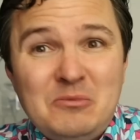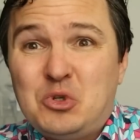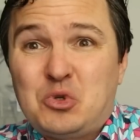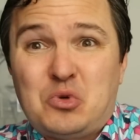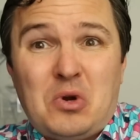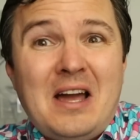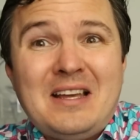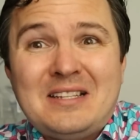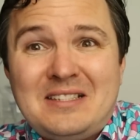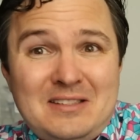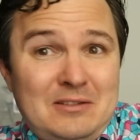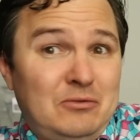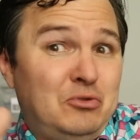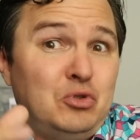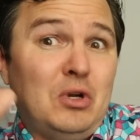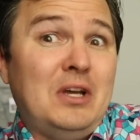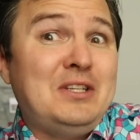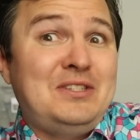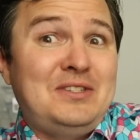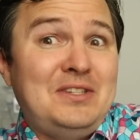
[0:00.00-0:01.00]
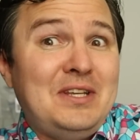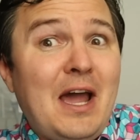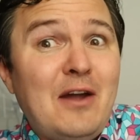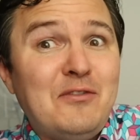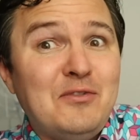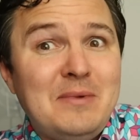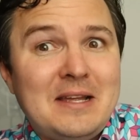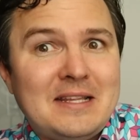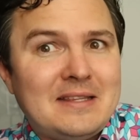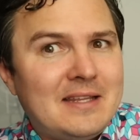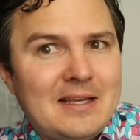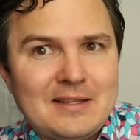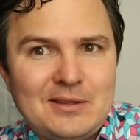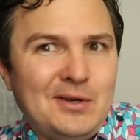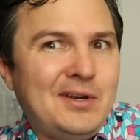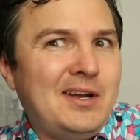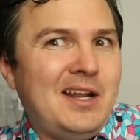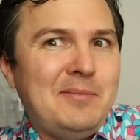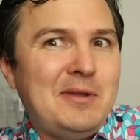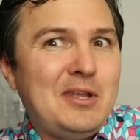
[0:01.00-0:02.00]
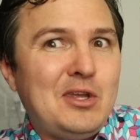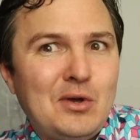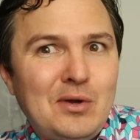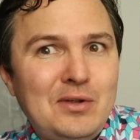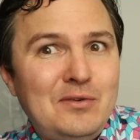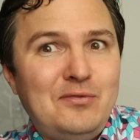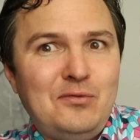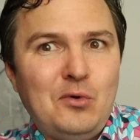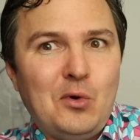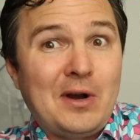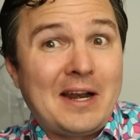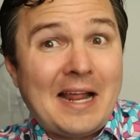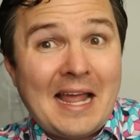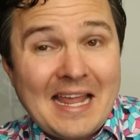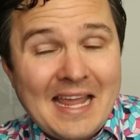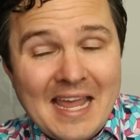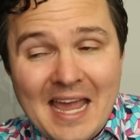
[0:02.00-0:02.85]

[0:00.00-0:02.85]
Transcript: trust. Trust the government that they're going to be good for it, I